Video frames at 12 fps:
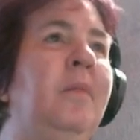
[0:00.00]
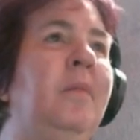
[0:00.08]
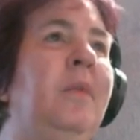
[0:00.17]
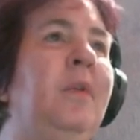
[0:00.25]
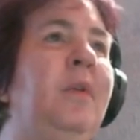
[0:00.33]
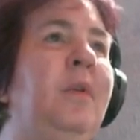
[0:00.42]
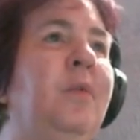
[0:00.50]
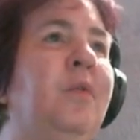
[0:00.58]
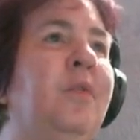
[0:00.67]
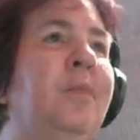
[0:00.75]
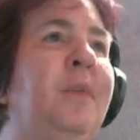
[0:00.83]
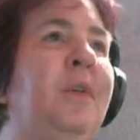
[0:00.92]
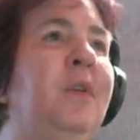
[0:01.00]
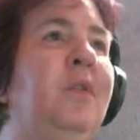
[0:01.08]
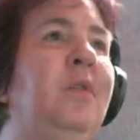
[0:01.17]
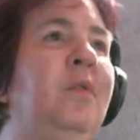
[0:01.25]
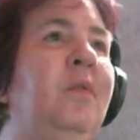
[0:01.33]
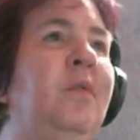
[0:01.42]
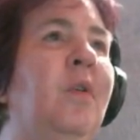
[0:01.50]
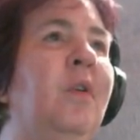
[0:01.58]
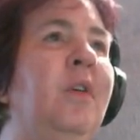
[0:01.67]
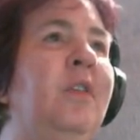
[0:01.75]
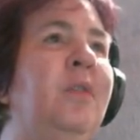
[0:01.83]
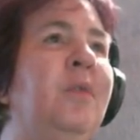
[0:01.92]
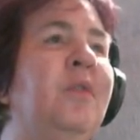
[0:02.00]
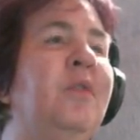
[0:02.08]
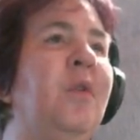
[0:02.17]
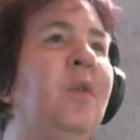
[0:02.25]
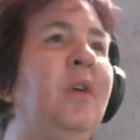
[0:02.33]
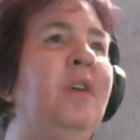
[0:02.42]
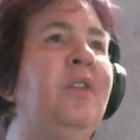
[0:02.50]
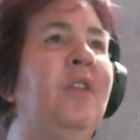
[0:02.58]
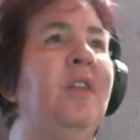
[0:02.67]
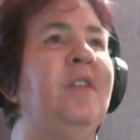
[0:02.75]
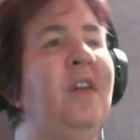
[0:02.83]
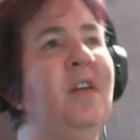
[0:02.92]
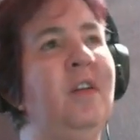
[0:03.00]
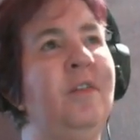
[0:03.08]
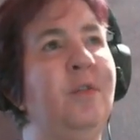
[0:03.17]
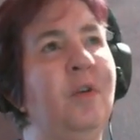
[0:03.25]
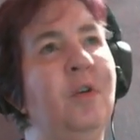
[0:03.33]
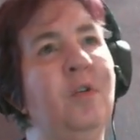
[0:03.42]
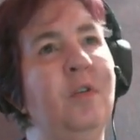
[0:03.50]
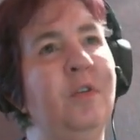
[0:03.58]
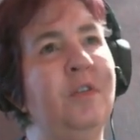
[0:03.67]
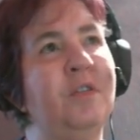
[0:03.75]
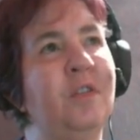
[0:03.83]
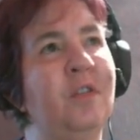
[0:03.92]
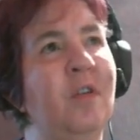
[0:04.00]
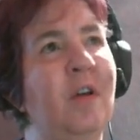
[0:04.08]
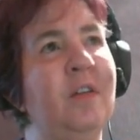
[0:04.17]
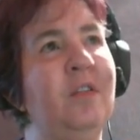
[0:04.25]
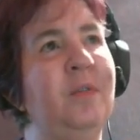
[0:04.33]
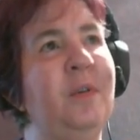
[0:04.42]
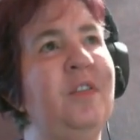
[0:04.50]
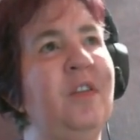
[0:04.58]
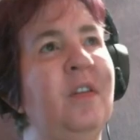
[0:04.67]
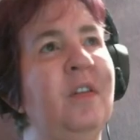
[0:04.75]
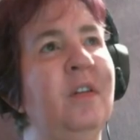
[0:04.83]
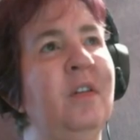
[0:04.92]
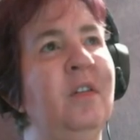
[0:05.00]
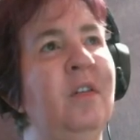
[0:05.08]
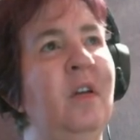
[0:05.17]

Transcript: Blue equals blue, orange equals orange. The second four corners are correct to each other.